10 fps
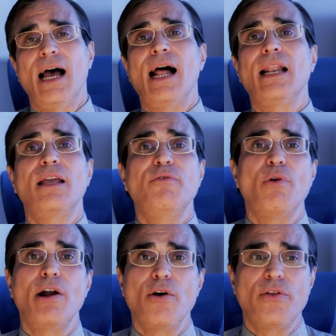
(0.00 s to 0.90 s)
I'll give you
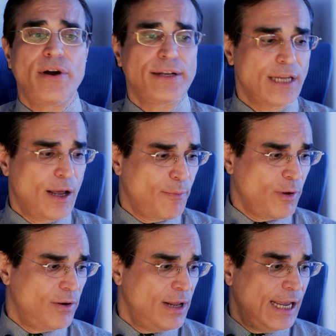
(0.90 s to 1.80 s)
another
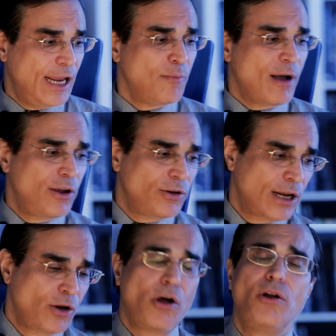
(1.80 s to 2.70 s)
example in
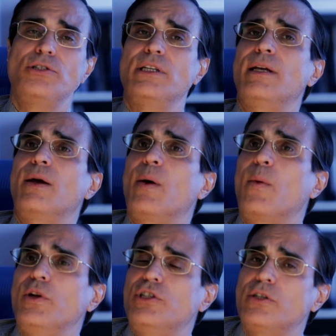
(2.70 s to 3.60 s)
biotechnology,
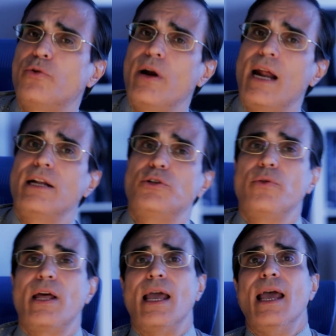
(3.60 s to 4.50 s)
which is related to
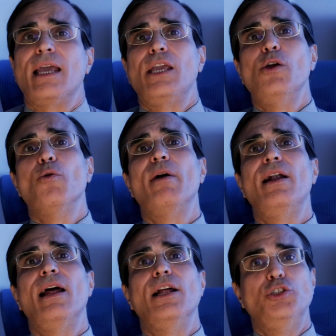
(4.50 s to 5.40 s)
the
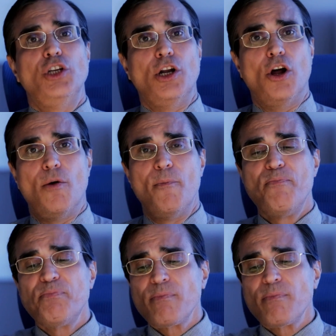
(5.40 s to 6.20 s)
human genome.